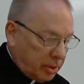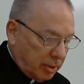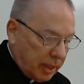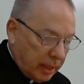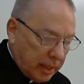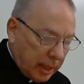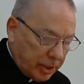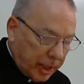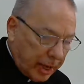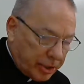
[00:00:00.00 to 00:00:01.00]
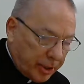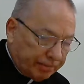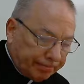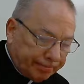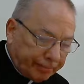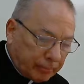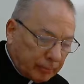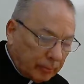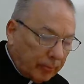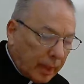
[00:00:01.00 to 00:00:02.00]
degree in education,
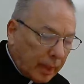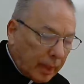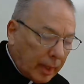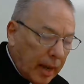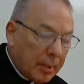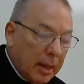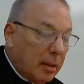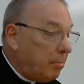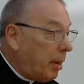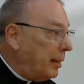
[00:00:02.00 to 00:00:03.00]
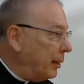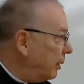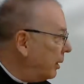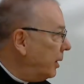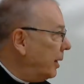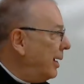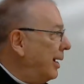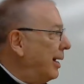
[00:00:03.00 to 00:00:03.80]
but